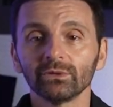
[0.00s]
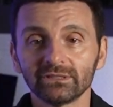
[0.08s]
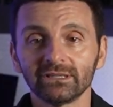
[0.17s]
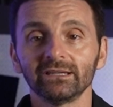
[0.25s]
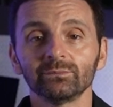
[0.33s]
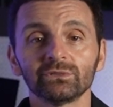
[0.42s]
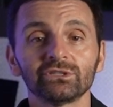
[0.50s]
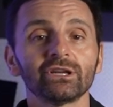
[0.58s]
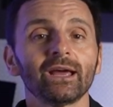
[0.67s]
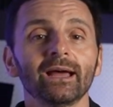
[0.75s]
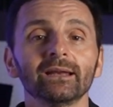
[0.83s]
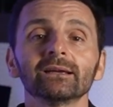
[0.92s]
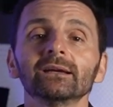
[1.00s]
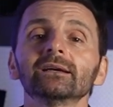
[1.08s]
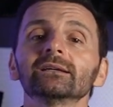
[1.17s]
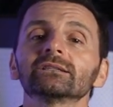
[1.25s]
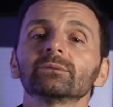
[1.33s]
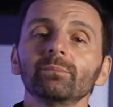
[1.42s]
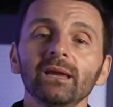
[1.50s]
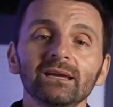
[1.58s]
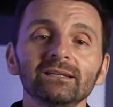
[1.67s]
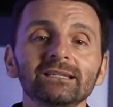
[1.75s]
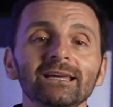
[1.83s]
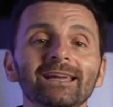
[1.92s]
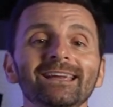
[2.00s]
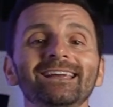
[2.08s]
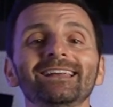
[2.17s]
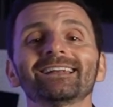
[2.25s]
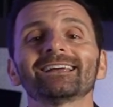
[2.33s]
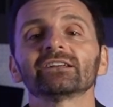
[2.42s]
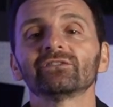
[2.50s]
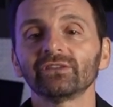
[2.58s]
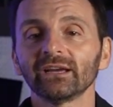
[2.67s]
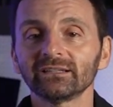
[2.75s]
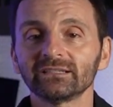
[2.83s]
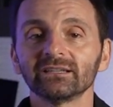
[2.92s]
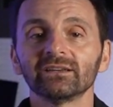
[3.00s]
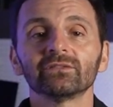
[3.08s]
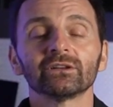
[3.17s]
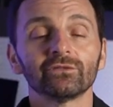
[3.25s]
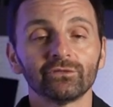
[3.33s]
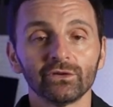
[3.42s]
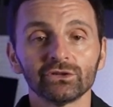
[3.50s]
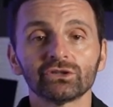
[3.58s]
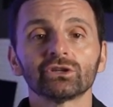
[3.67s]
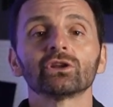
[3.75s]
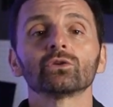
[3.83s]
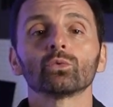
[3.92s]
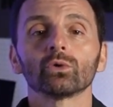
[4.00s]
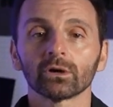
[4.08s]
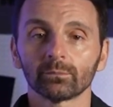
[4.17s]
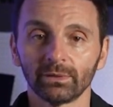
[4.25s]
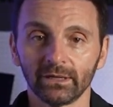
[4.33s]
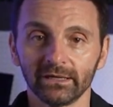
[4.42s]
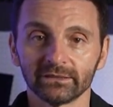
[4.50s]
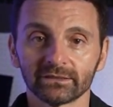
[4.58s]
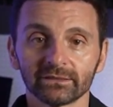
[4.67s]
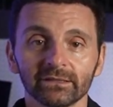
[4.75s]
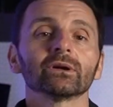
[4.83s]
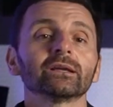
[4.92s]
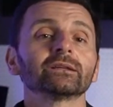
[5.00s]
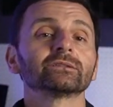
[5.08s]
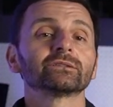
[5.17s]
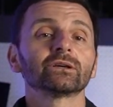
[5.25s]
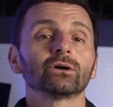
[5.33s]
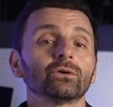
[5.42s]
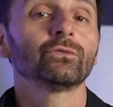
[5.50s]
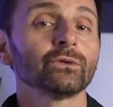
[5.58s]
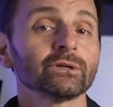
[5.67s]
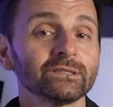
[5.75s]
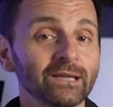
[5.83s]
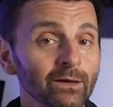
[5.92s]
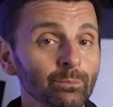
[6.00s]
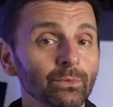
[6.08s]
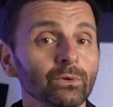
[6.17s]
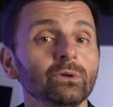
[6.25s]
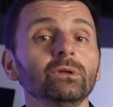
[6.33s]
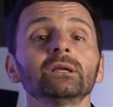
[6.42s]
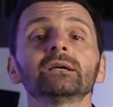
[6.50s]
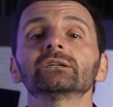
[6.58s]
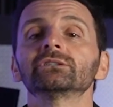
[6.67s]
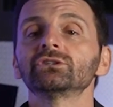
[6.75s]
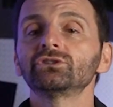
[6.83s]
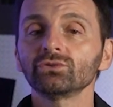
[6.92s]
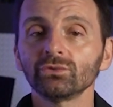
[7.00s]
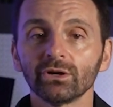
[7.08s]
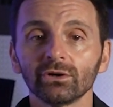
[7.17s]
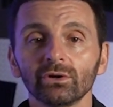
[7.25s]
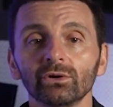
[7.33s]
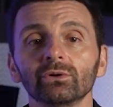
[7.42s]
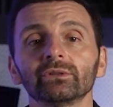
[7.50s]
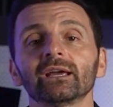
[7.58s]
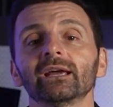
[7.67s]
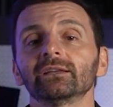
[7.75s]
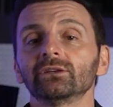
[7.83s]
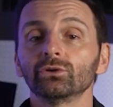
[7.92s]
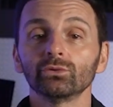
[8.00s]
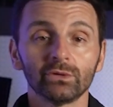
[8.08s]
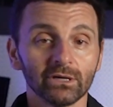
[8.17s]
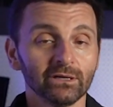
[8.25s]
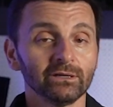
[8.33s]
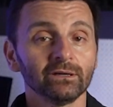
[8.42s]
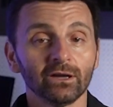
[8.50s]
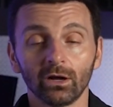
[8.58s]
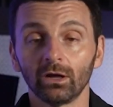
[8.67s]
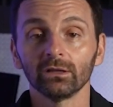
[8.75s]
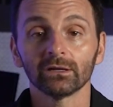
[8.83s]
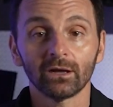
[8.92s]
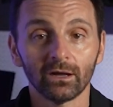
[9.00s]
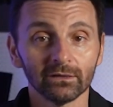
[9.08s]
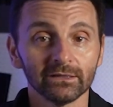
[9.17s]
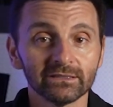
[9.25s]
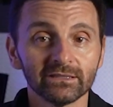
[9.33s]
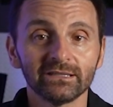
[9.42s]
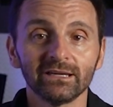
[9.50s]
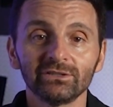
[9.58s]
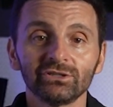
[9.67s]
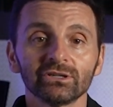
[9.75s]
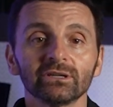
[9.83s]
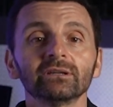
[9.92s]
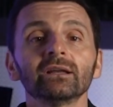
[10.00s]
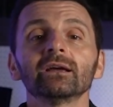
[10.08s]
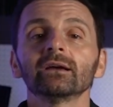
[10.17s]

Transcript: with Teams chat to maintain an effective and efficient workplace, right? So for example, did you know that you can call a colleague's attention